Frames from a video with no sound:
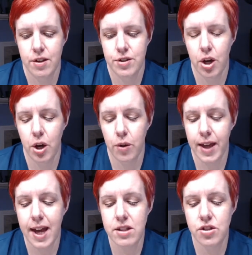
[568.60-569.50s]
So
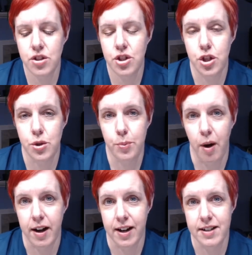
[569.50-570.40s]
that's two
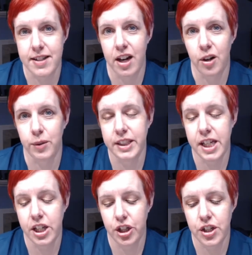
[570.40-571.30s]
products that are
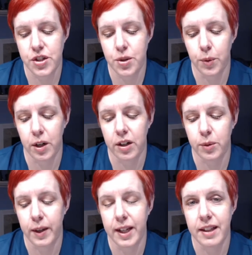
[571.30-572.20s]
really good to work
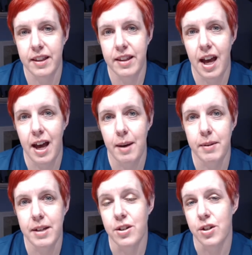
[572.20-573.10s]
with
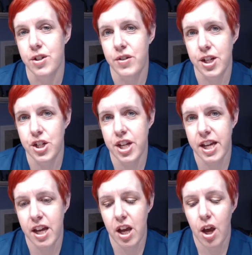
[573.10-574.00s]
either
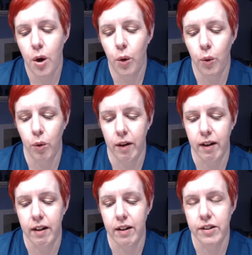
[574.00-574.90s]
stretchy
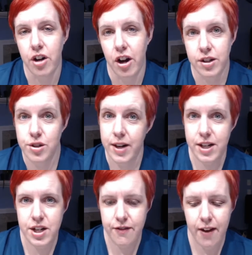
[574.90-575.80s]
or
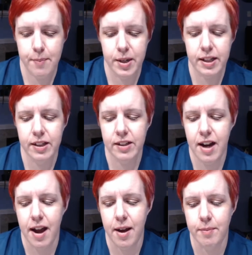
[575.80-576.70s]
non-stretchy fabric.
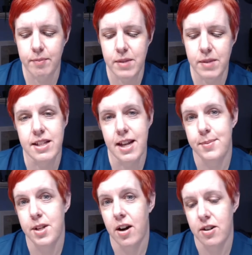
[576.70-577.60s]
These
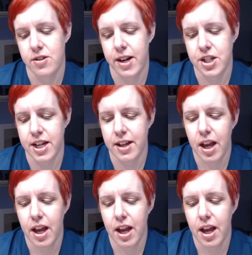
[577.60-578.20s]
tapes are stretchy.